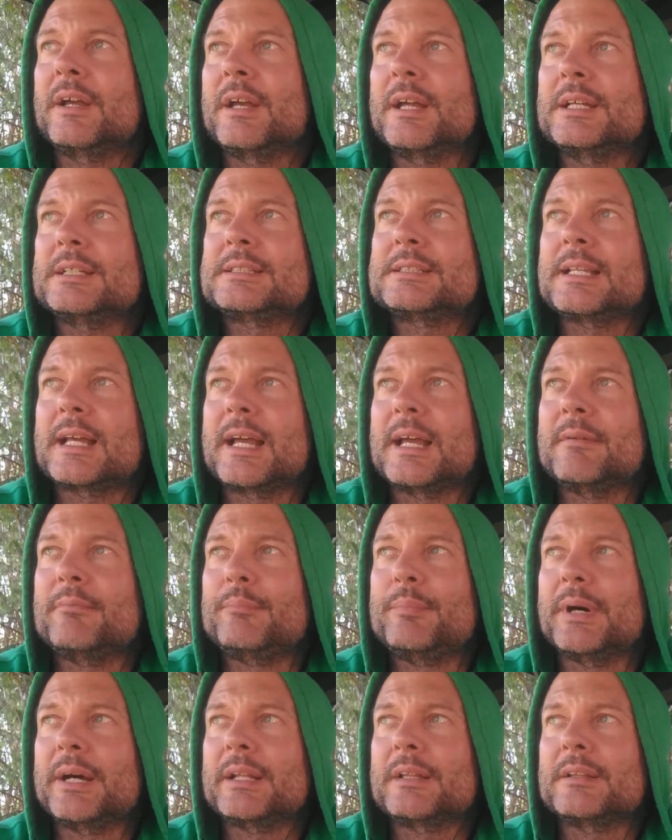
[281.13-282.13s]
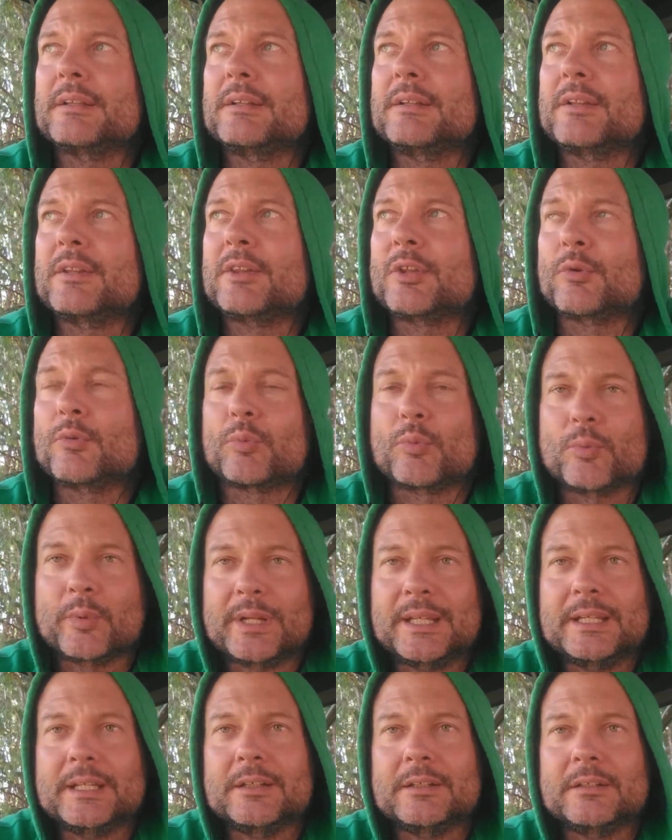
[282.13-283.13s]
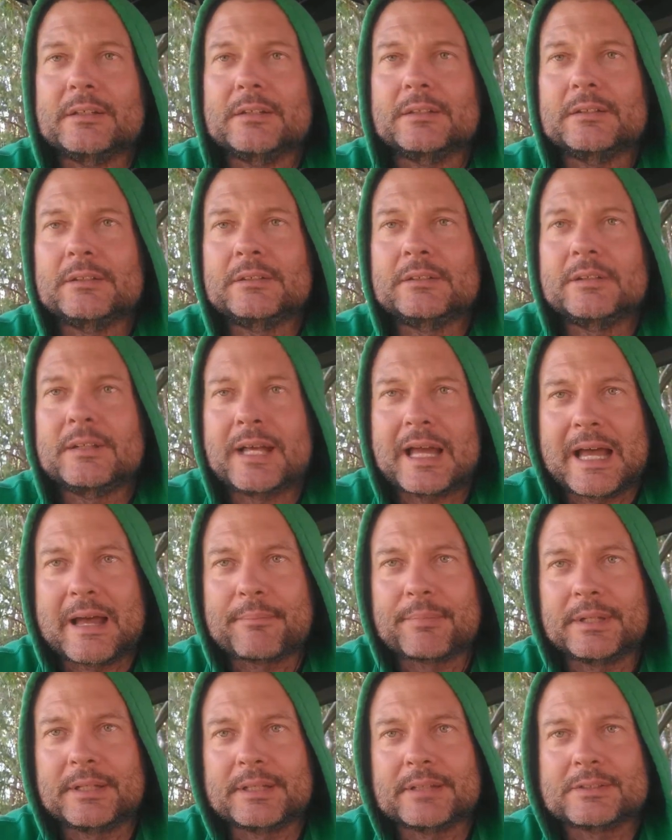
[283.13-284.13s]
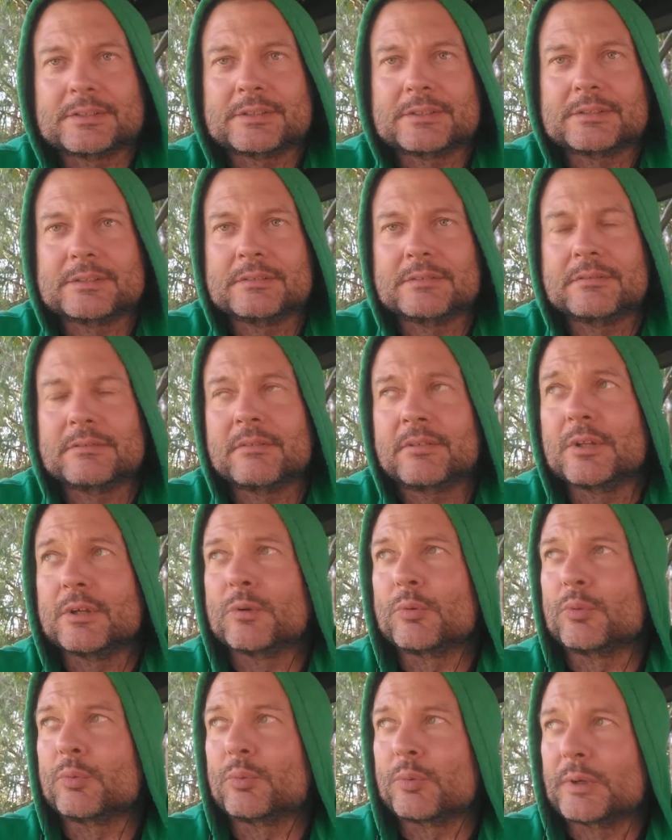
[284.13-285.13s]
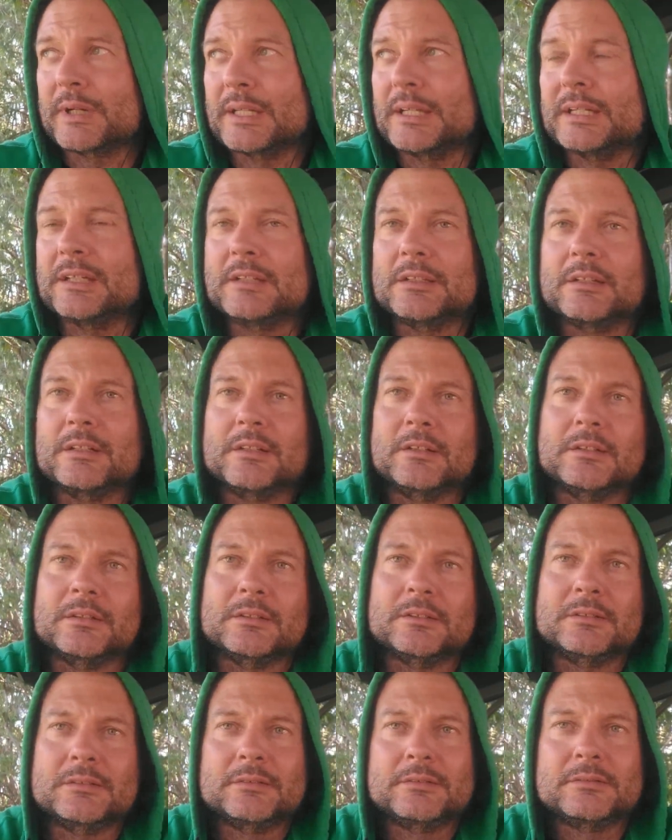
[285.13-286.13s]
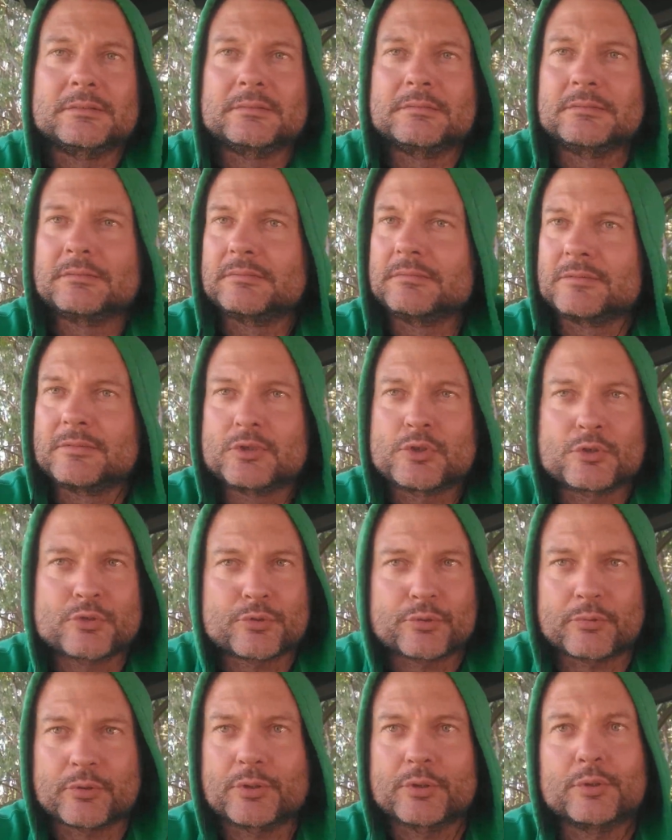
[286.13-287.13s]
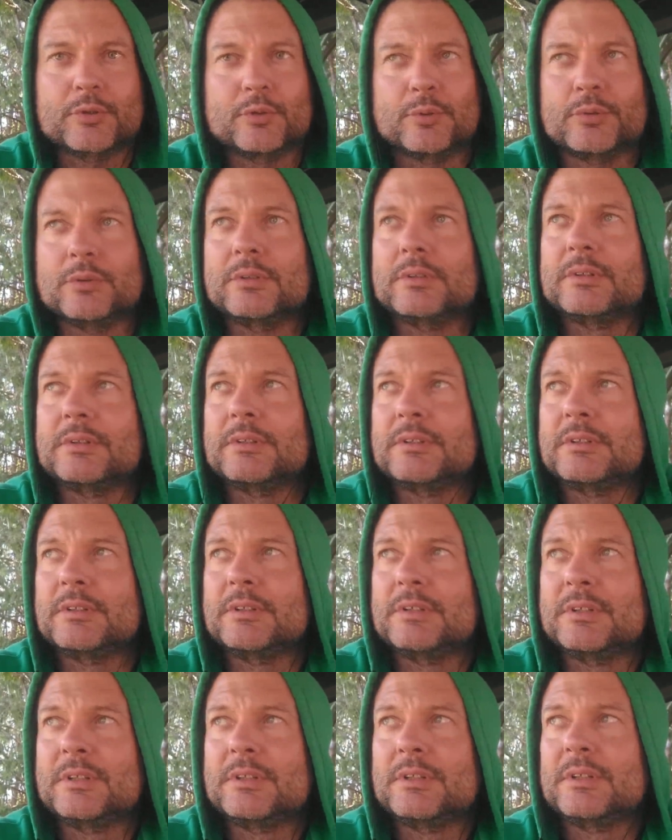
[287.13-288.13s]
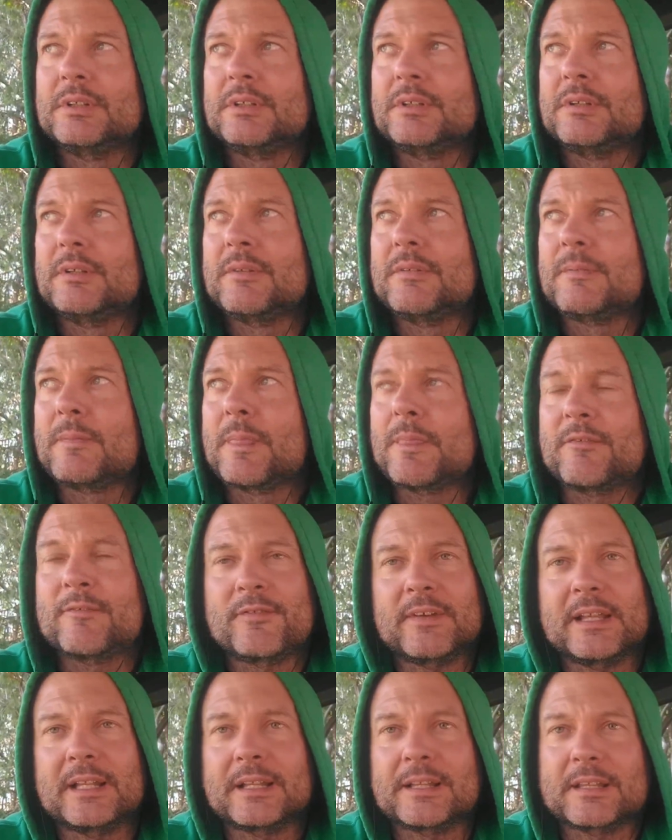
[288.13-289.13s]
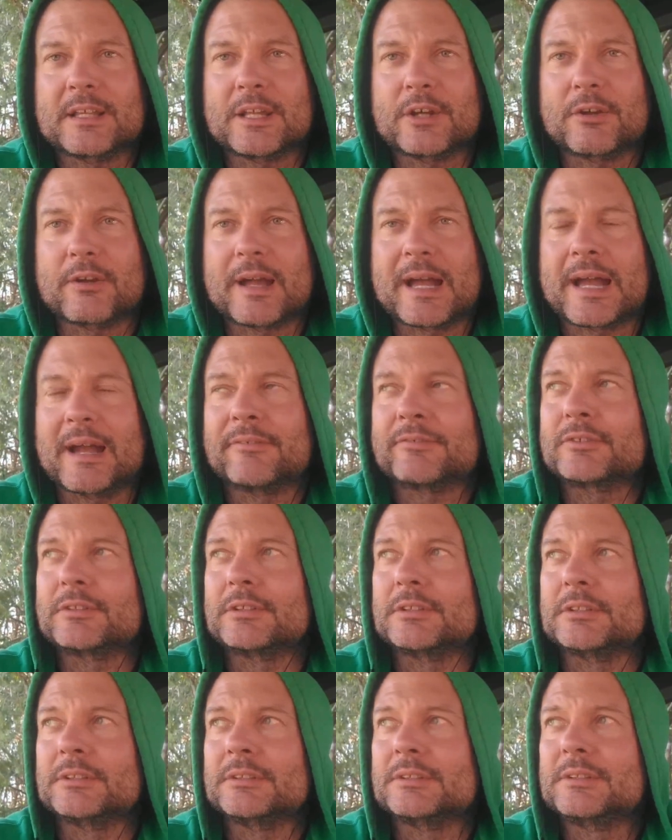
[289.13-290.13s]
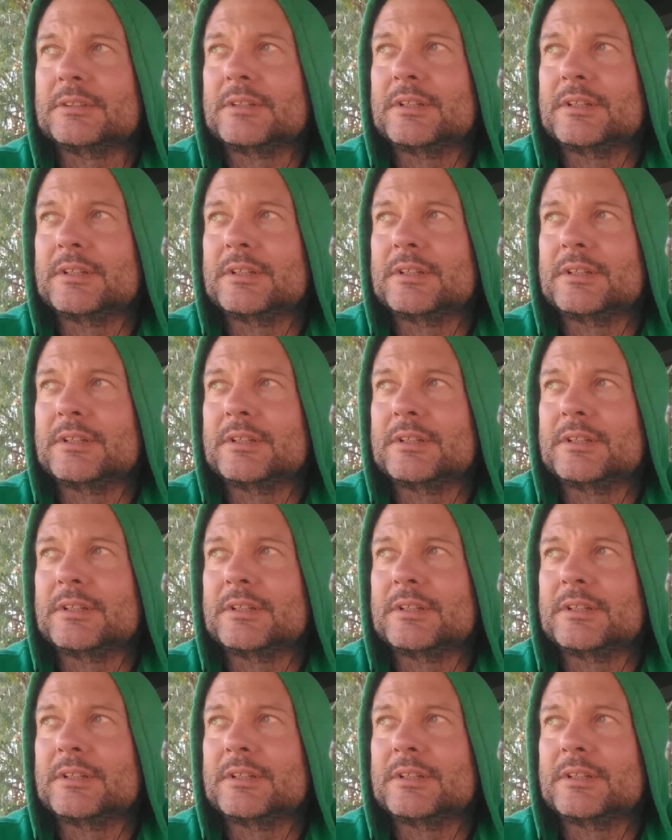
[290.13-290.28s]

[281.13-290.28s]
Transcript: He said, but the real happiness, the real true feeling that you're after